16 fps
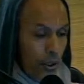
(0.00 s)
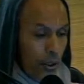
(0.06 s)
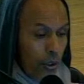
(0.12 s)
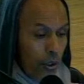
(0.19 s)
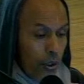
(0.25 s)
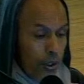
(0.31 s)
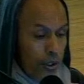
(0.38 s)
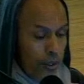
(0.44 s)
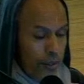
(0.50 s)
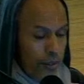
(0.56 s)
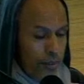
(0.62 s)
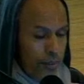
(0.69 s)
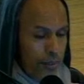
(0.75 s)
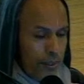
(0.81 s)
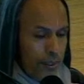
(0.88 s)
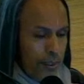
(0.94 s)
Or,
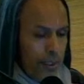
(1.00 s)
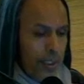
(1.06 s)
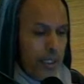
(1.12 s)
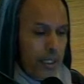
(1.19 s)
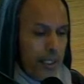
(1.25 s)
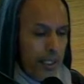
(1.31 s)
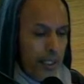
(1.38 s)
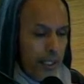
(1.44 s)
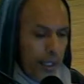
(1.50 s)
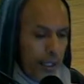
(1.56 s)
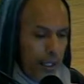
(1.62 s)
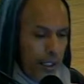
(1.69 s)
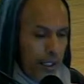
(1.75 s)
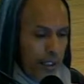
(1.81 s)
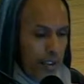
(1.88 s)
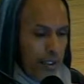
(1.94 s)
he
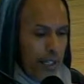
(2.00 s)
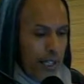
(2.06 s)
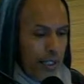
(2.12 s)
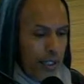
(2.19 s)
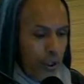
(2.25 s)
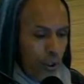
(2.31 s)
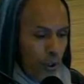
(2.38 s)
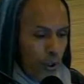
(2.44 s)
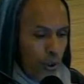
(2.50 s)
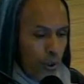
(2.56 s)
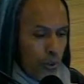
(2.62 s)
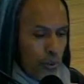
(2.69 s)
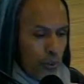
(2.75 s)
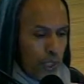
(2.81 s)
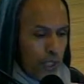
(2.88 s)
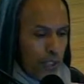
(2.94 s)
heard at
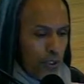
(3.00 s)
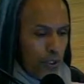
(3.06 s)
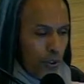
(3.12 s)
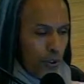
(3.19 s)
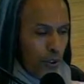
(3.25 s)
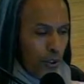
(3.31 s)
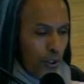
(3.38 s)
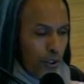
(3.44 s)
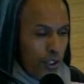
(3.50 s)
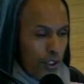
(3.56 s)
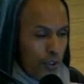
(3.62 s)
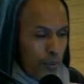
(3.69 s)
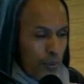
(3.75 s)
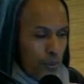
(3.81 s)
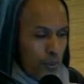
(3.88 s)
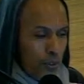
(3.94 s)
close range so
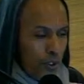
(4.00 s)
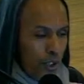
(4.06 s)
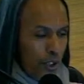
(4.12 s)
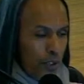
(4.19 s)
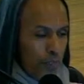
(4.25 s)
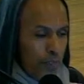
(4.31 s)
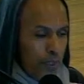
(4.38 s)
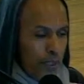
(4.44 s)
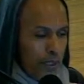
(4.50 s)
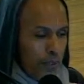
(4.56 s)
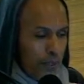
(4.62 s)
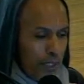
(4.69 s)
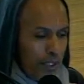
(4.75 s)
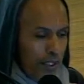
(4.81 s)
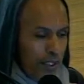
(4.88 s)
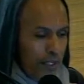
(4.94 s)
others would not be
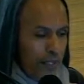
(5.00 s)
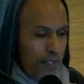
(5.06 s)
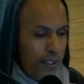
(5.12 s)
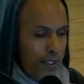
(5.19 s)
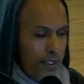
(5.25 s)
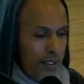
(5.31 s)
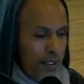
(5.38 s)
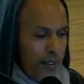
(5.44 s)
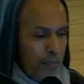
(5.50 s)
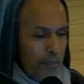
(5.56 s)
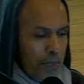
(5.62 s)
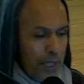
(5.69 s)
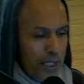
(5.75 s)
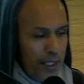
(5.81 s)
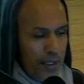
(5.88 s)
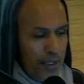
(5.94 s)
grieved
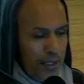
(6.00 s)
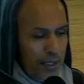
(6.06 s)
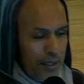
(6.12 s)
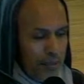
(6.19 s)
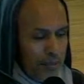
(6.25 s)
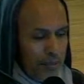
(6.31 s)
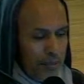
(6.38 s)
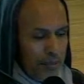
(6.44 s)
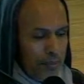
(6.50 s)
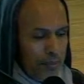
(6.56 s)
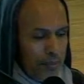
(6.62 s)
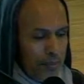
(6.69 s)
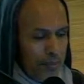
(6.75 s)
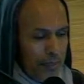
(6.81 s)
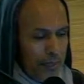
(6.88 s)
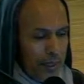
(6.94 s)
by hearing.
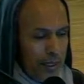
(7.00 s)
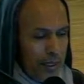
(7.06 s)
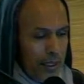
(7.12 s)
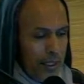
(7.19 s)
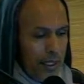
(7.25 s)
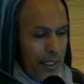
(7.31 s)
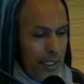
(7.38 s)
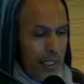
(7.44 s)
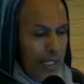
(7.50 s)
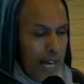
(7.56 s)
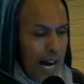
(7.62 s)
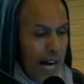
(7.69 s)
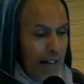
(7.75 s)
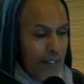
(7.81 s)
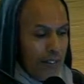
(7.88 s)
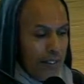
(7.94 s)
He
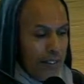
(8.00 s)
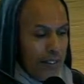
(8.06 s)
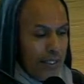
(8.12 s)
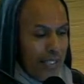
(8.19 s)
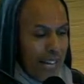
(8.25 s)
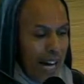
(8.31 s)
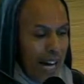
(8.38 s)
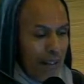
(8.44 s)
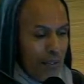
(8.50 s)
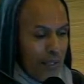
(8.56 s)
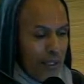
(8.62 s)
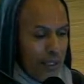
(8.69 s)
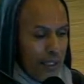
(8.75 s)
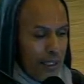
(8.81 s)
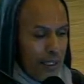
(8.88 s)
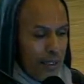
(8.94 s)
laughed
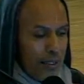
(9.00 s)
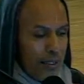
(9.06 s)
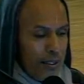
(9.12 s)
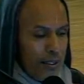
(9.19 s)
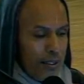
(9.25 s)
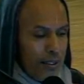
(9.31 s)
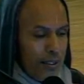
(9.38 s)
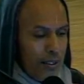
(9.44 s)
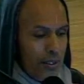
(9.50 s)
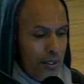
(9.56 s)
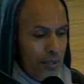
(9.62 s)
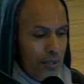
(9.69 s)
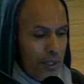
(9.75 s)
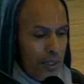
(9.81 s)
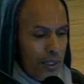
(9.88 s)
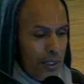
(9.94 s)
loudly
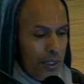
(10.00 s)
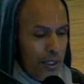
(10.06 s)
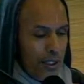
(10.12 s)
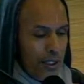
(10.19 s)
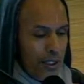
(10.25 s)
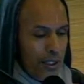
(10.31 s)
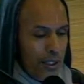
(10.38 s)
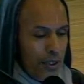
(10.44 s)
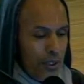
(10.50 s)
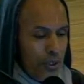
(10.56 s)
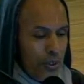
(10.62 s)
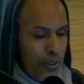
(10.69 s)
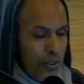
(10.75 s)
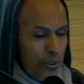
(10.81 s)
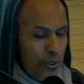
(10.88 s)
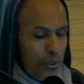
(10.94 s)
when he heard the
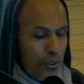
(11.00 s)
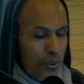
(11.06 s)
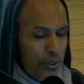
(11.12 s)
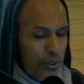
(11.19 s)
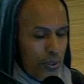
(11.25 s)
news,